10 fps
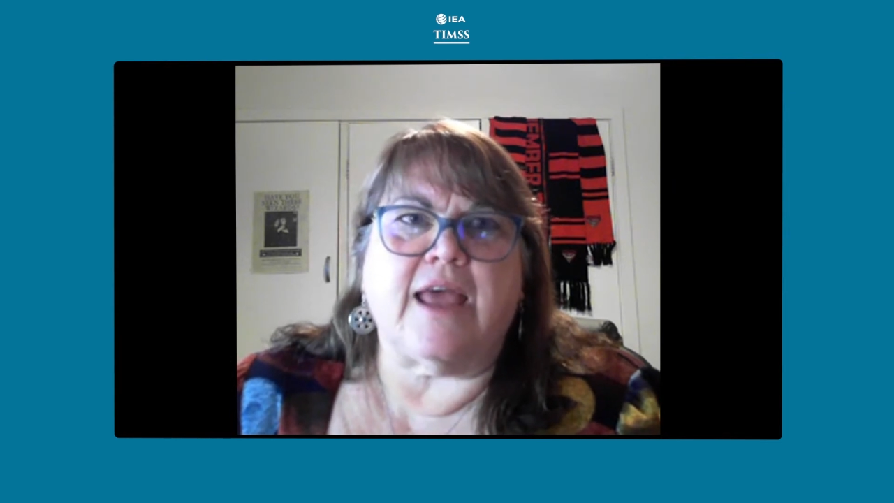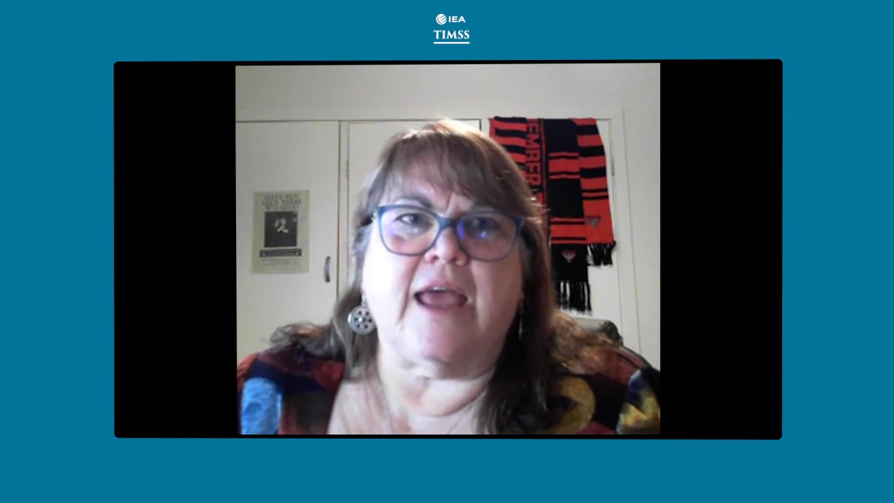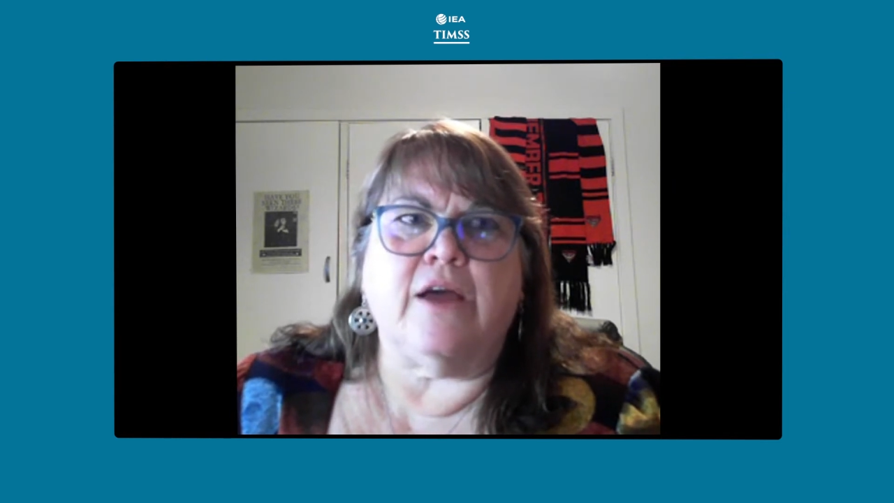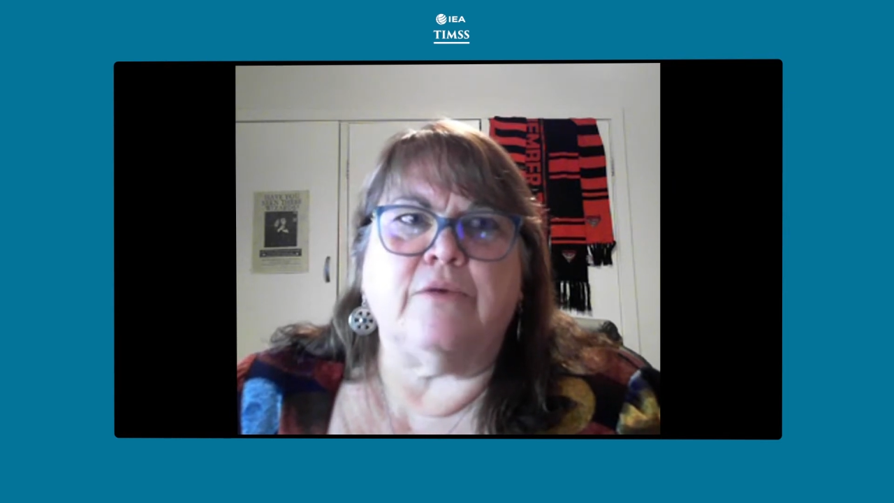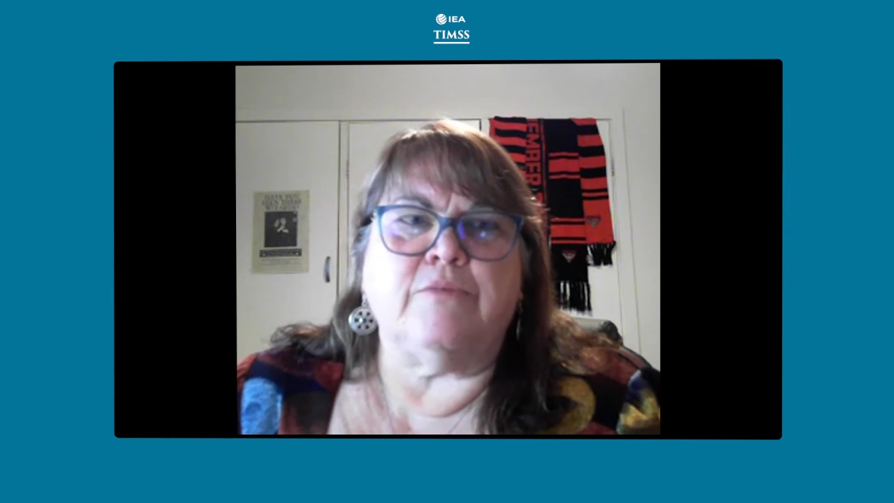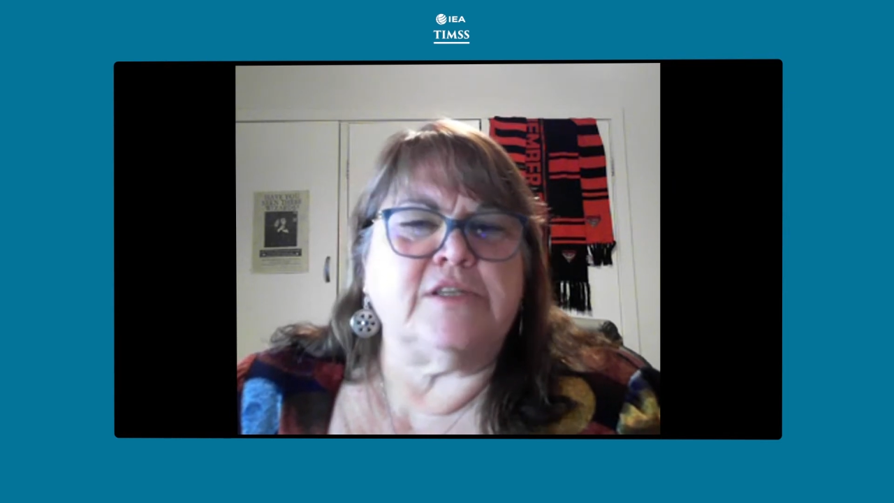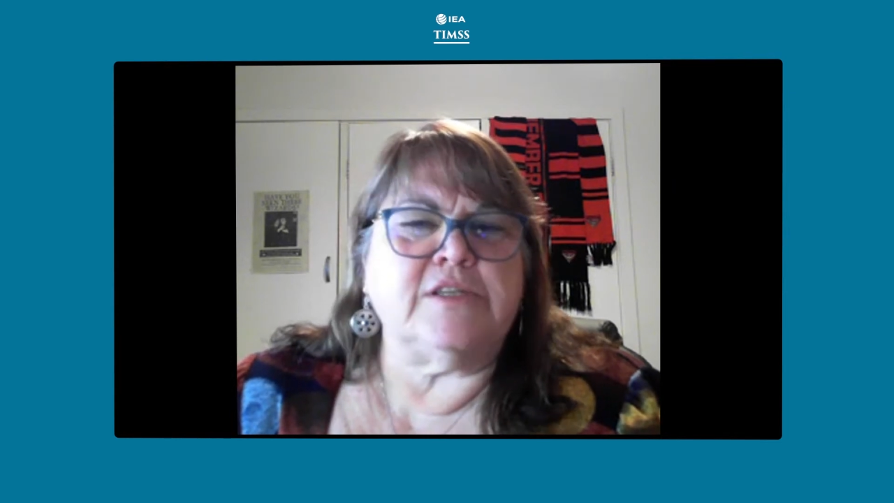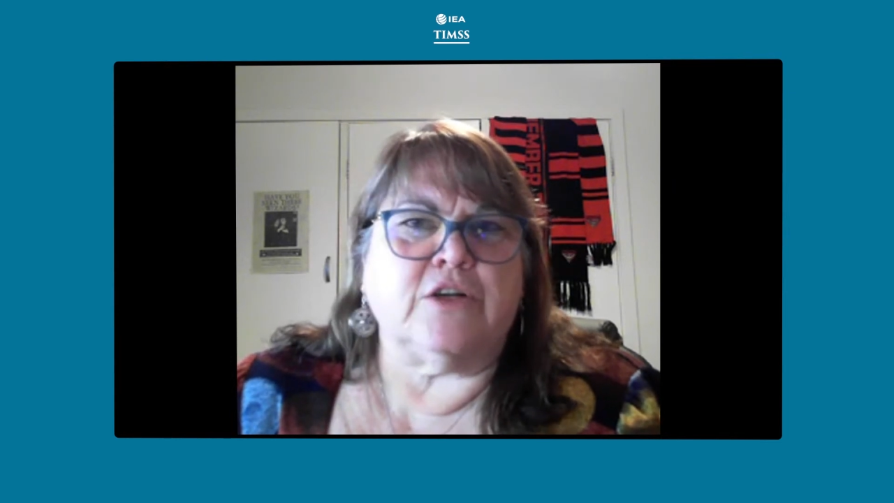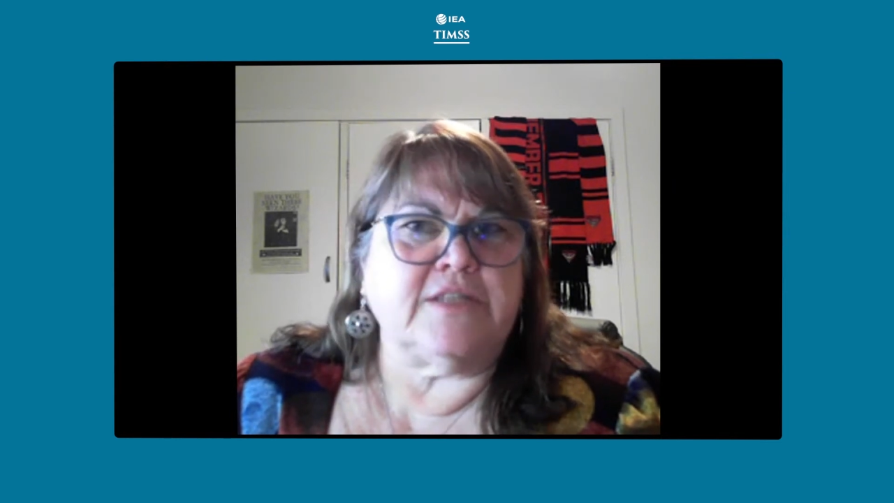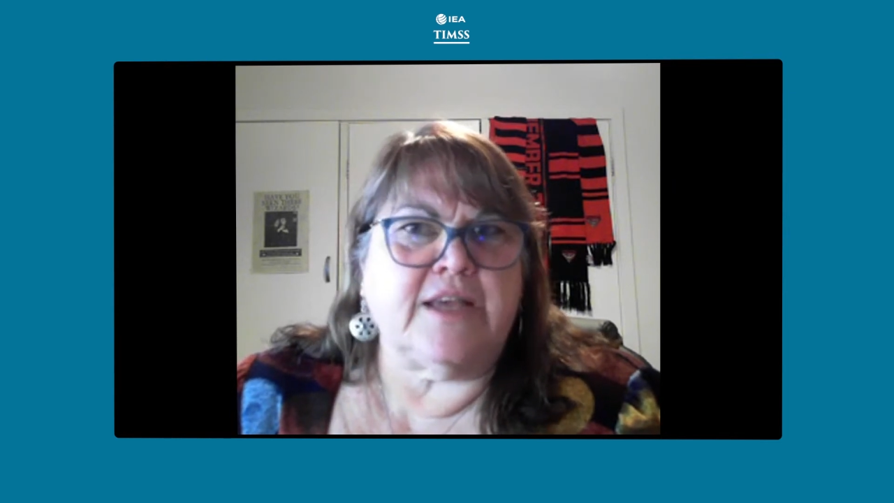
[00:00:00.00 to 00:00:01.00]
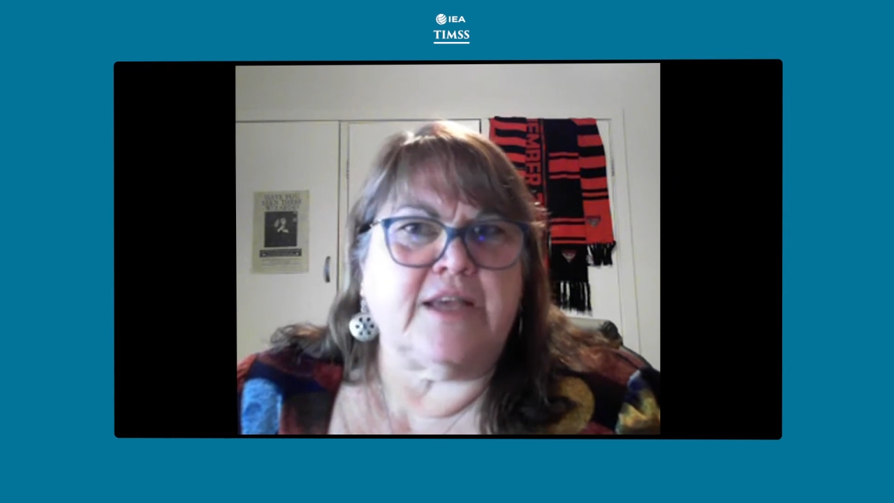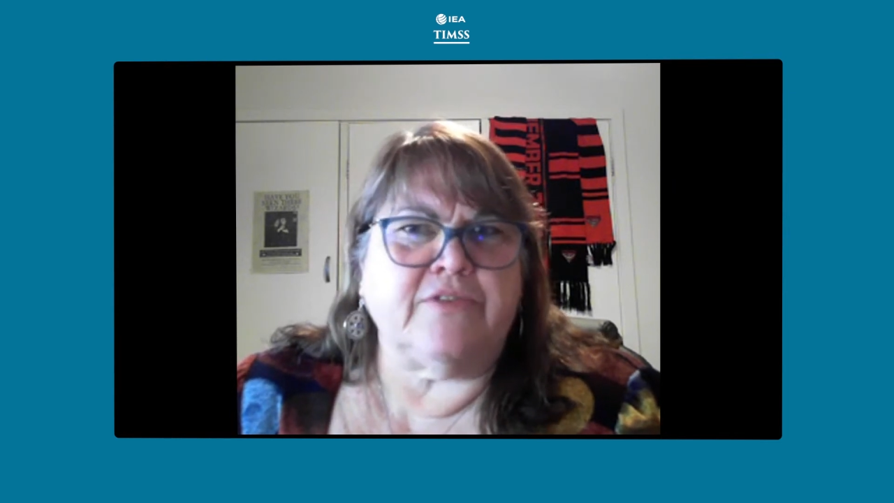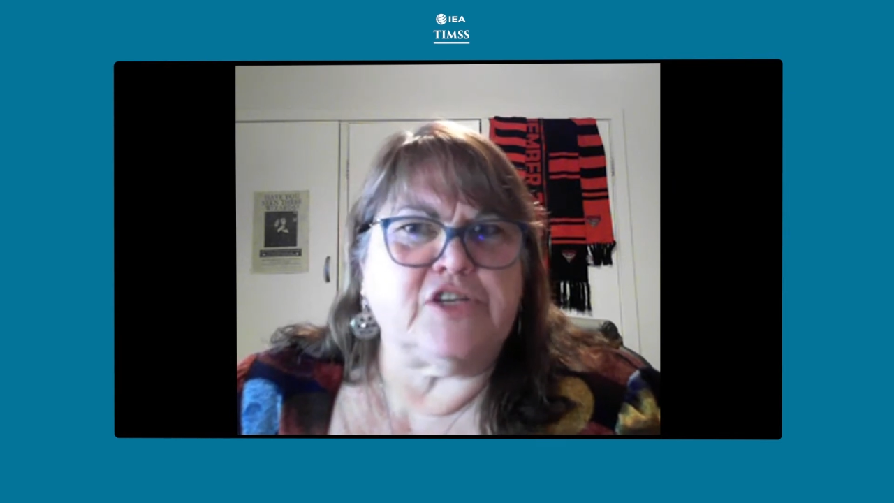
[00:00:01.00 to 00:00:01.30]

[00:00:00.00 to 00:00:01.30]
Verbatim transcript: our results haven't